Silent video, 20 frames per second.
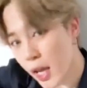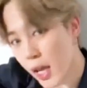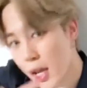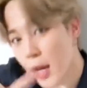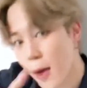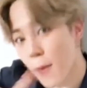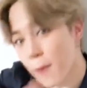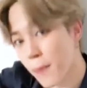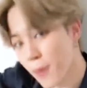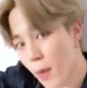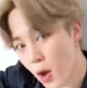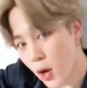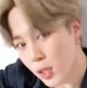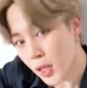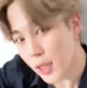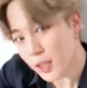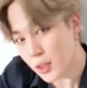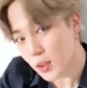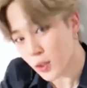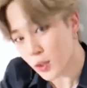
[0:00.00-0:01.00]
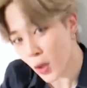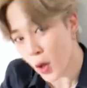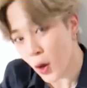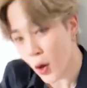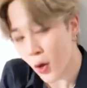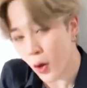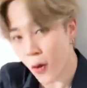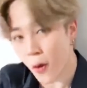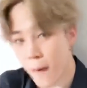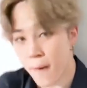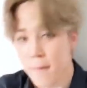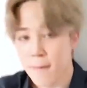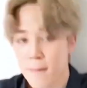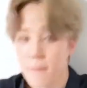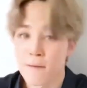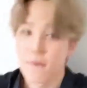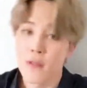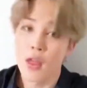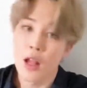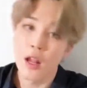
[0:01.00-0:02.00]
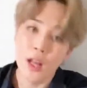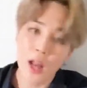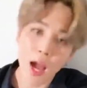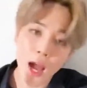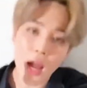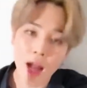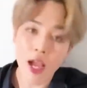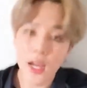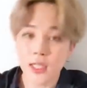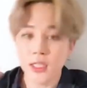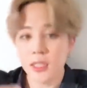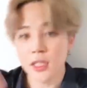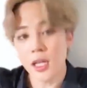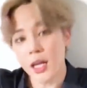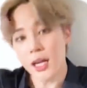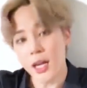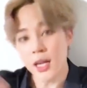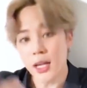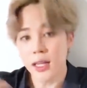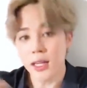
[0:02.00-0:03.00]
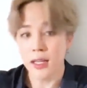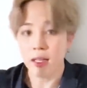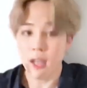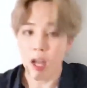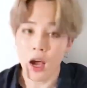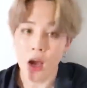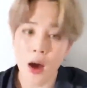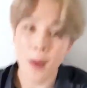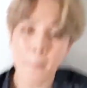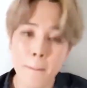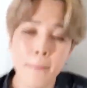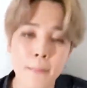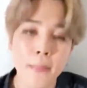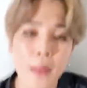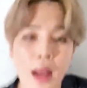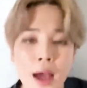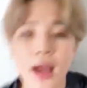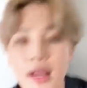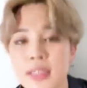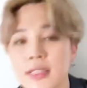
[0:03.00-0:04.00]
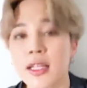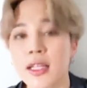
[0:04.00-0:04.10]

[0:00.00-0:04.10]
You really don't. Oh my god, you are sitting now. I didn't even notice.